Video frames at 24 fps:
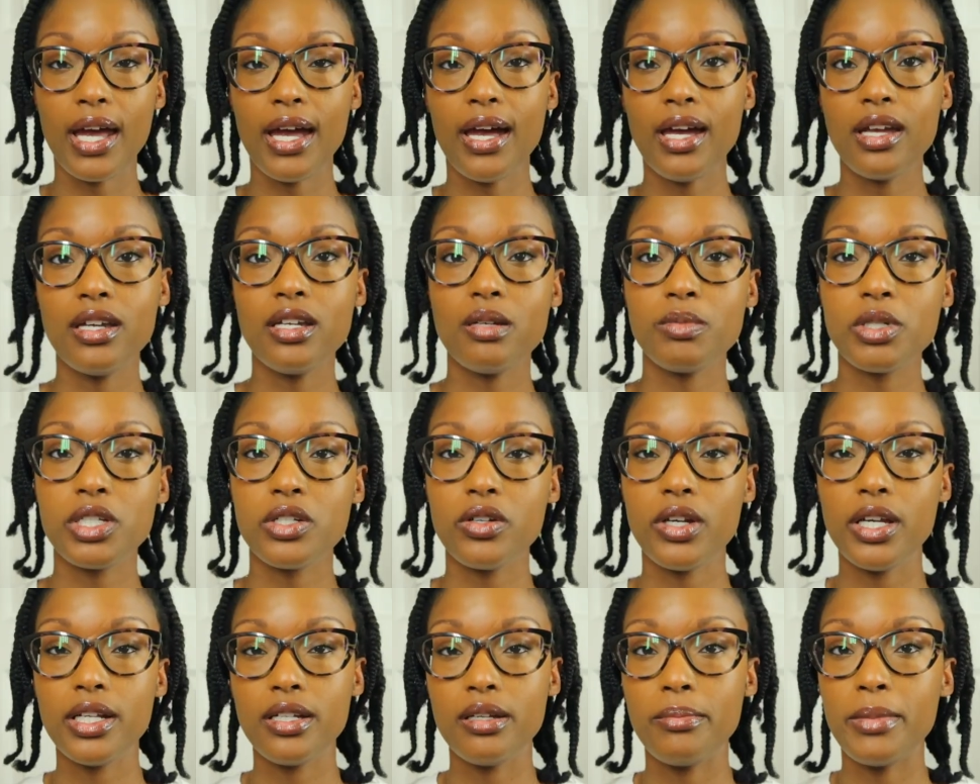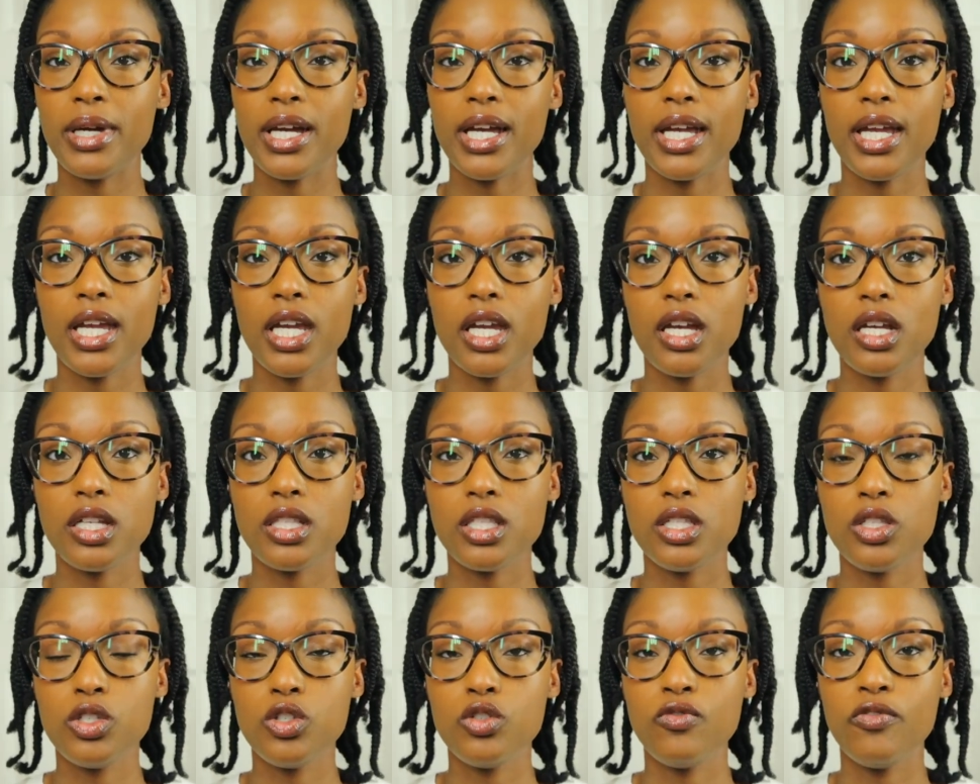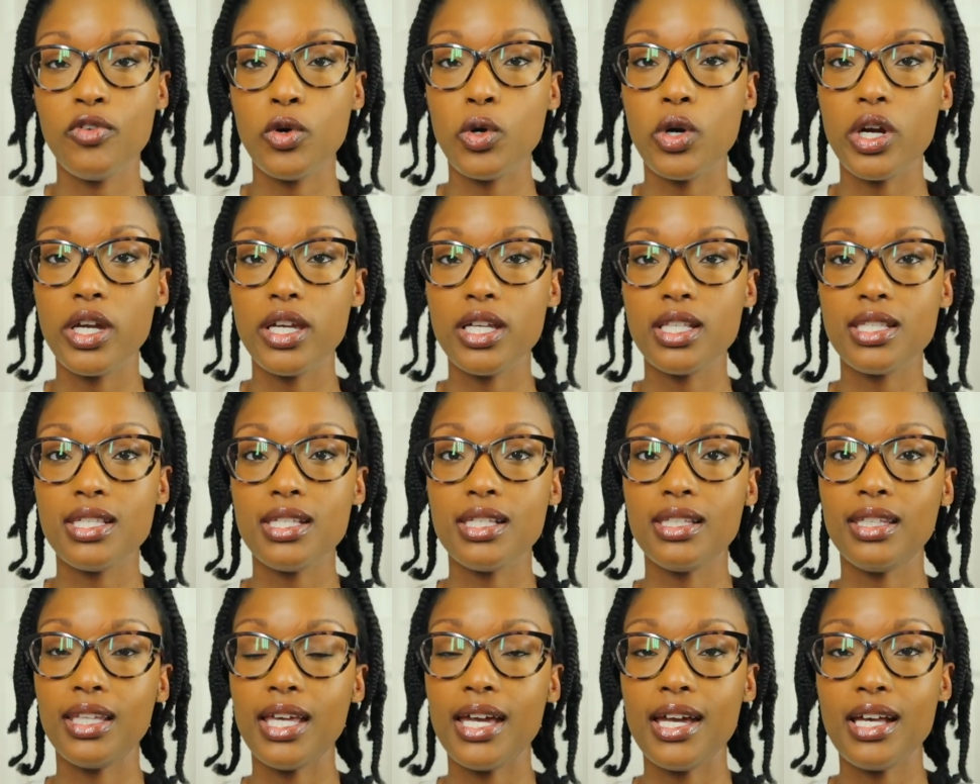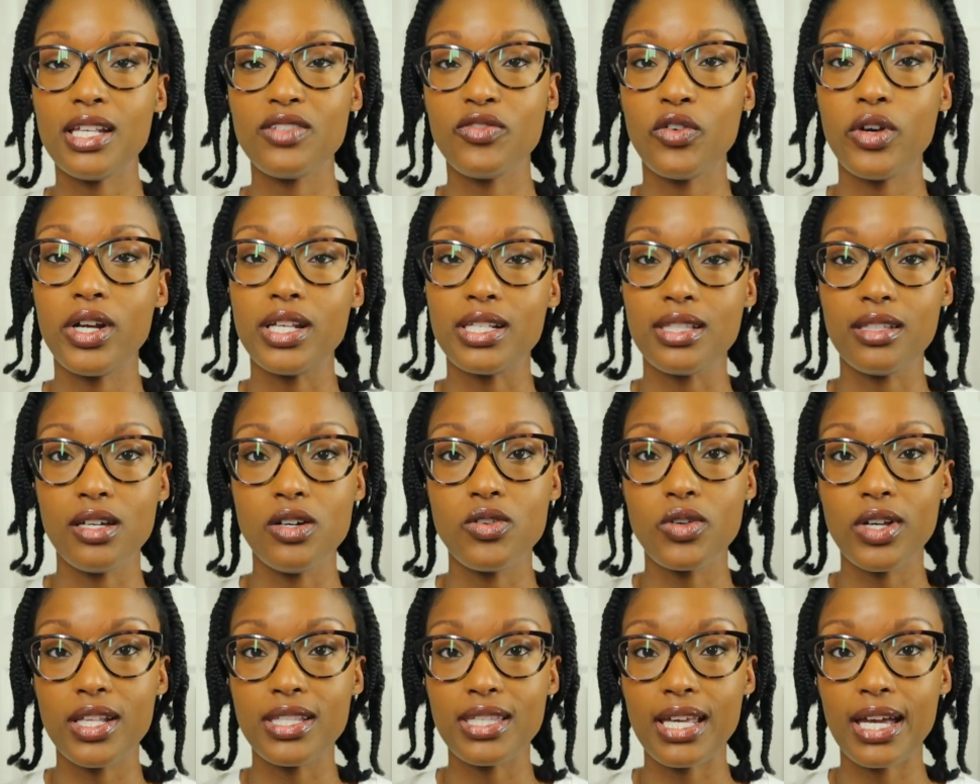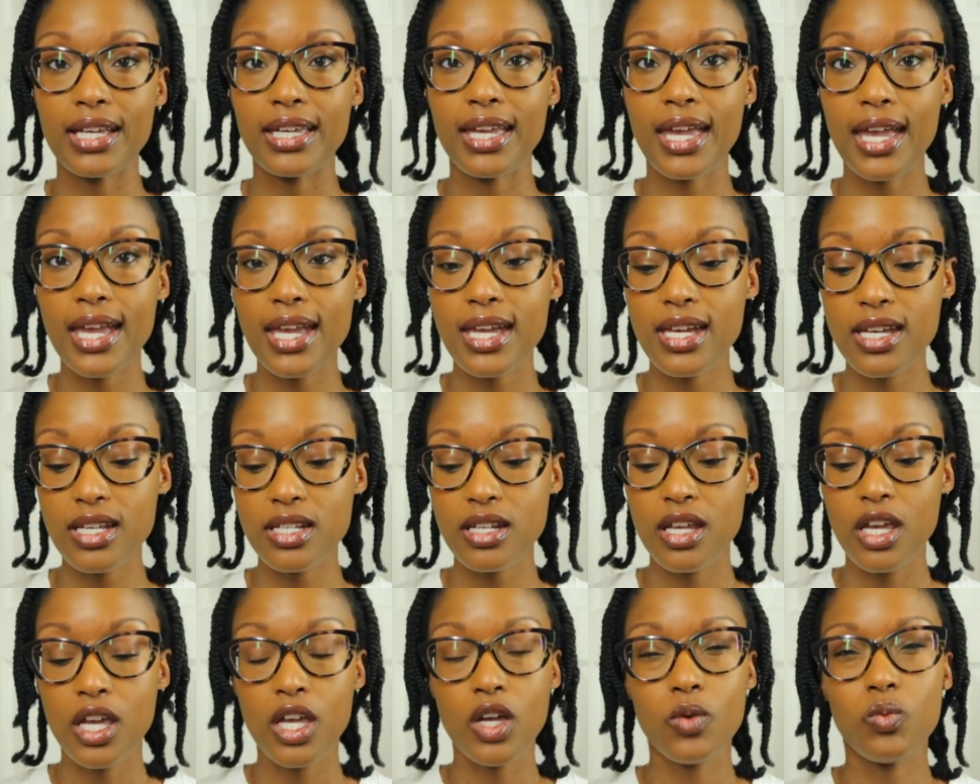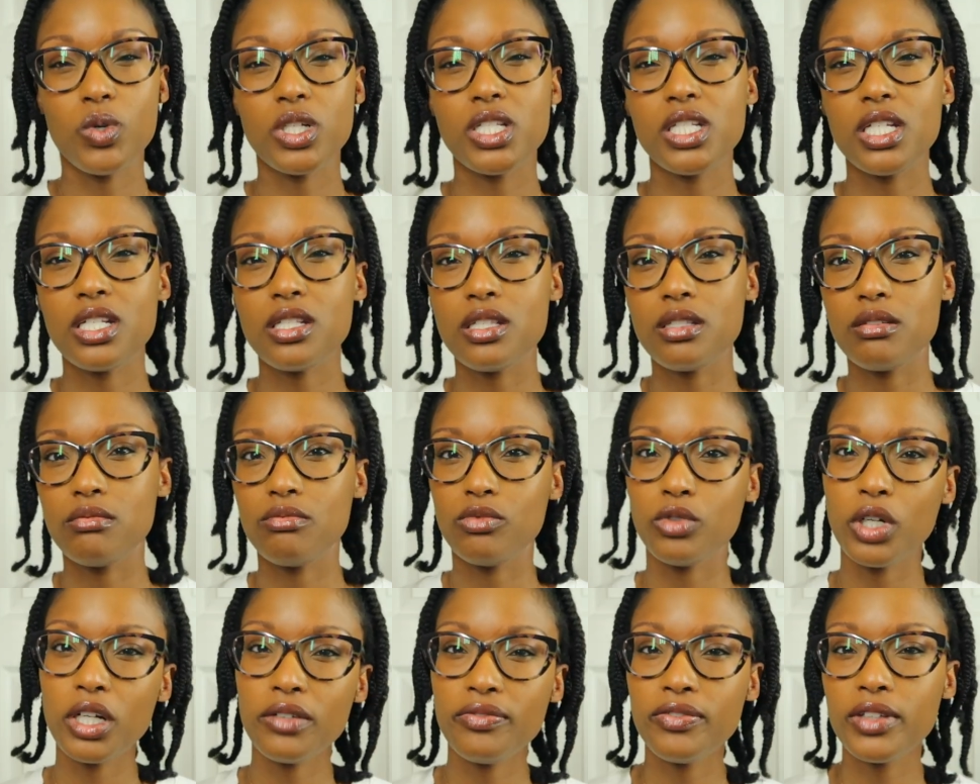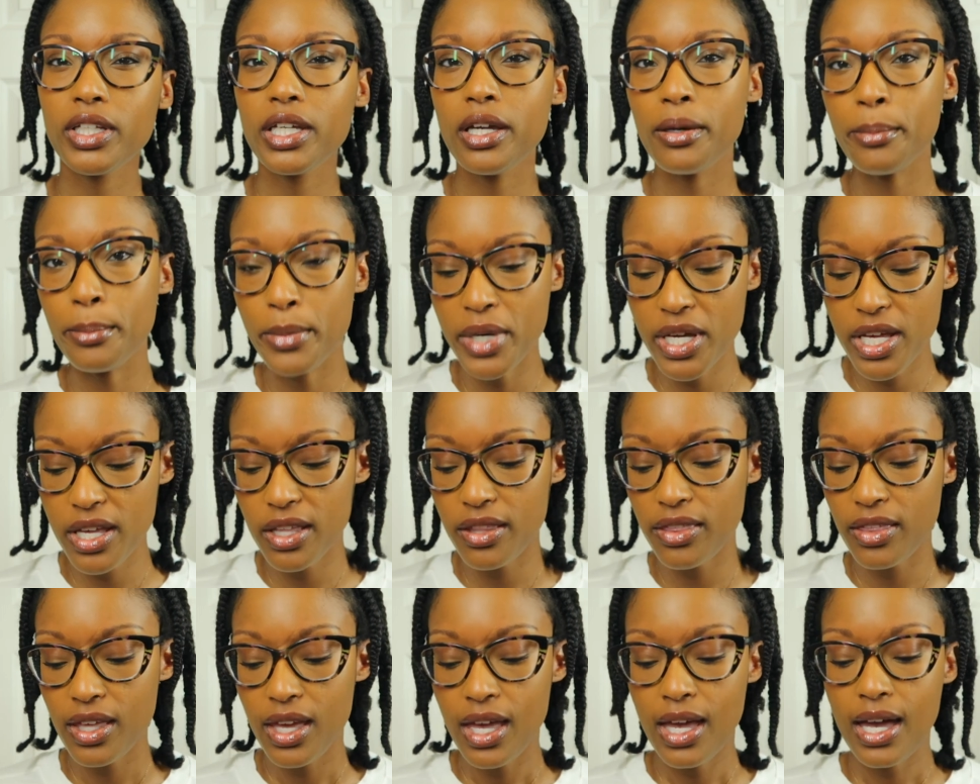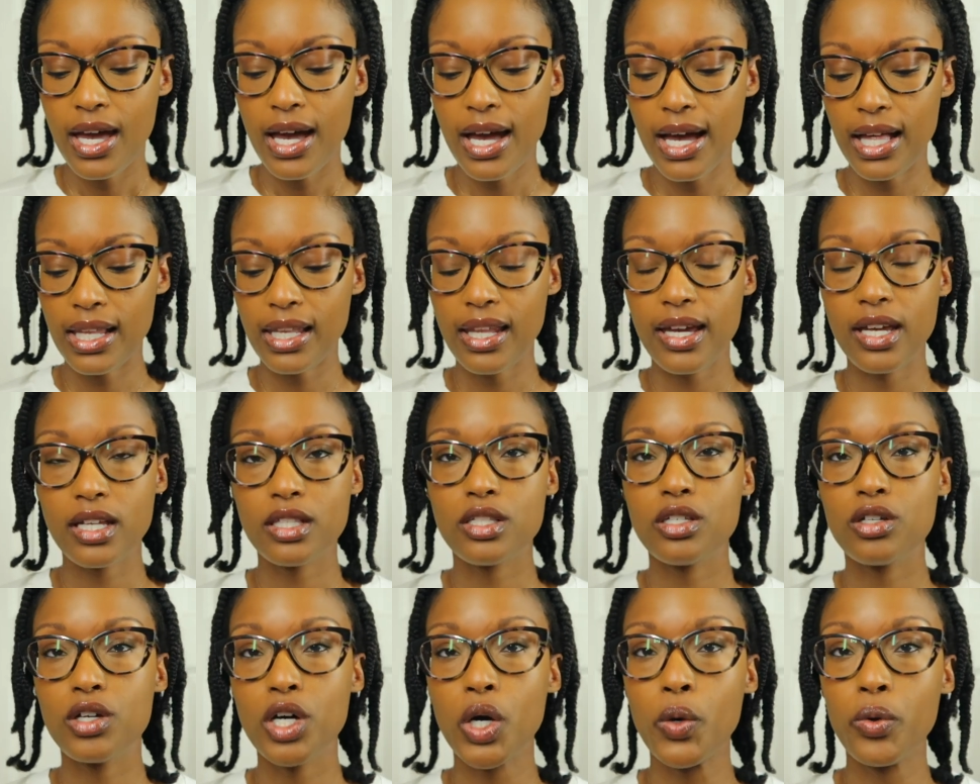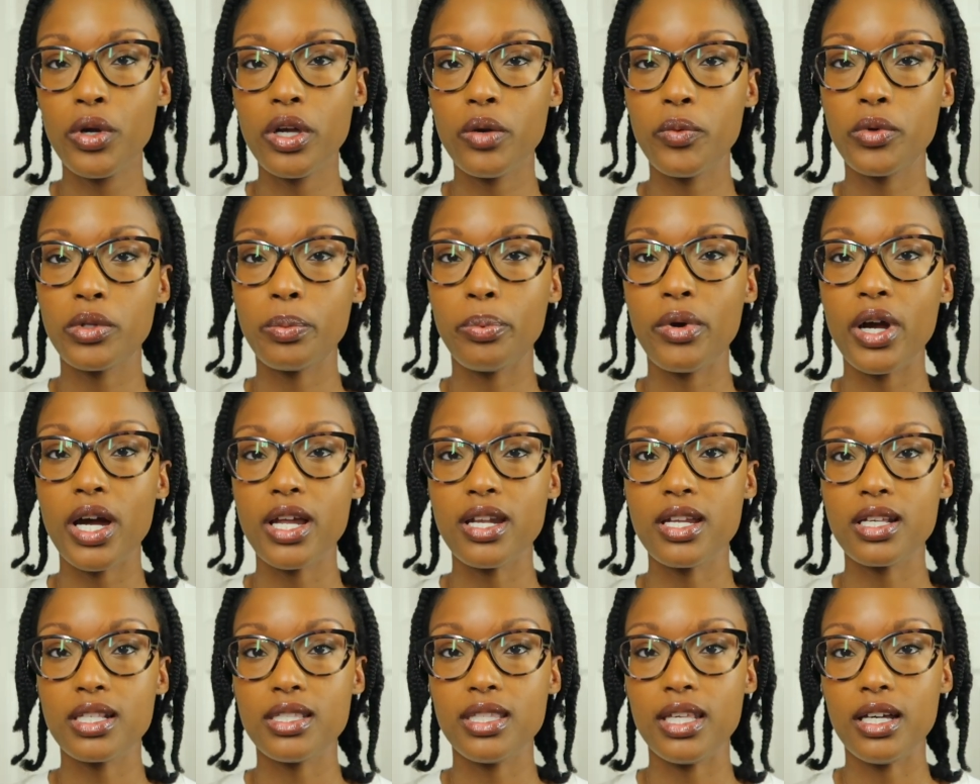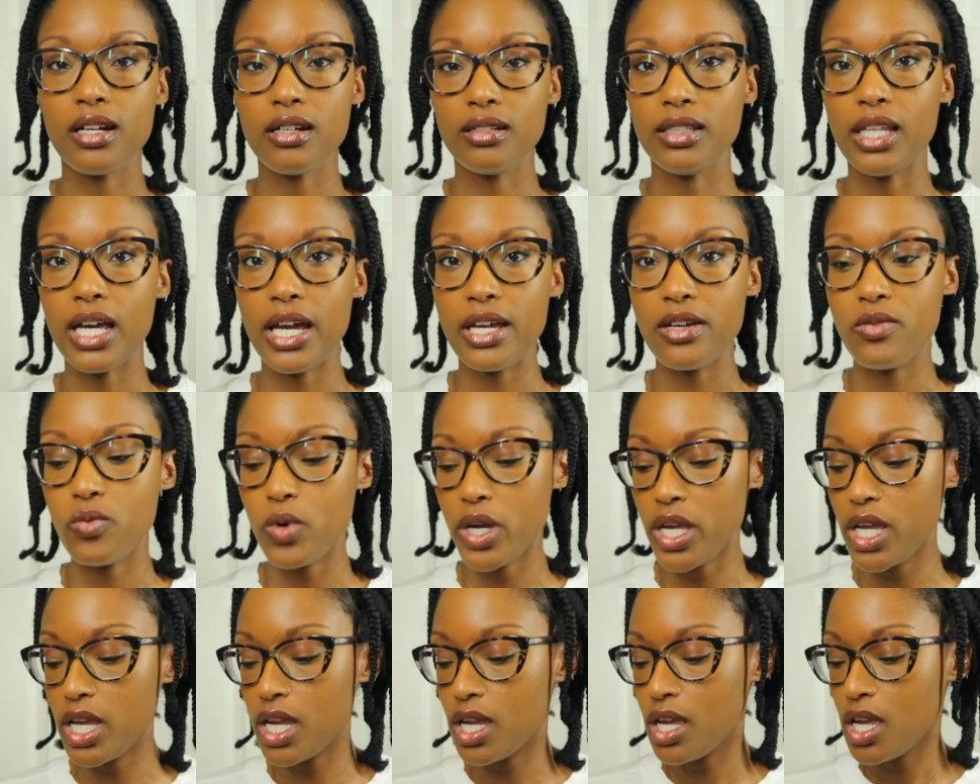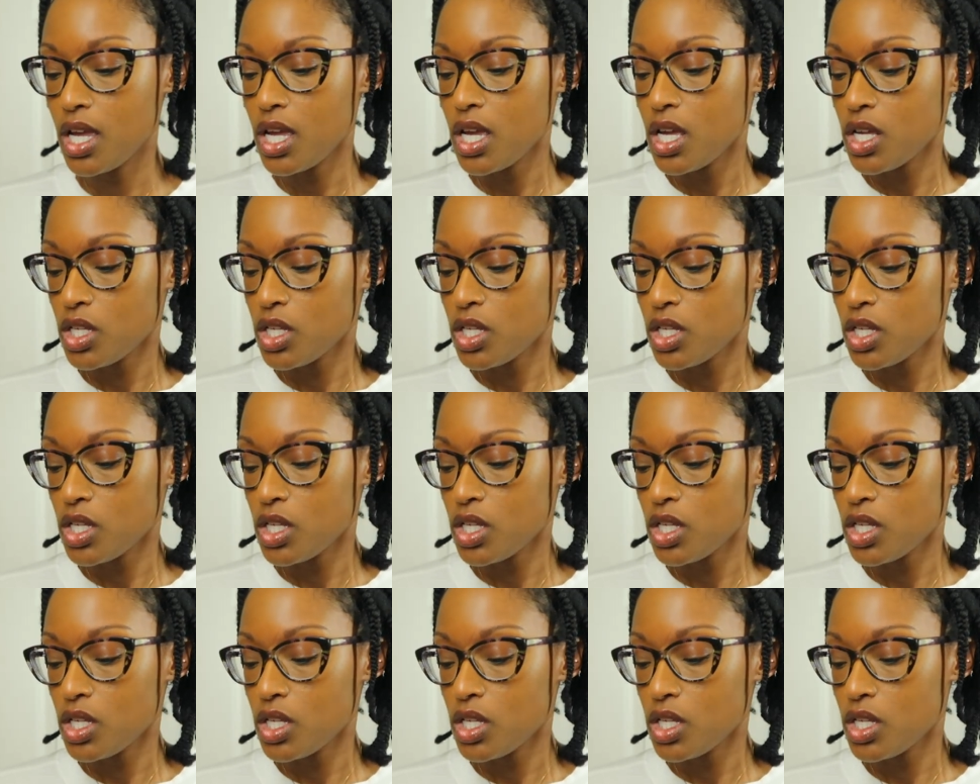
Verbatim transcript: I am straightening my hair for it to last for as long as I can, which is roughly a month, I like to go in with products that are lightweight.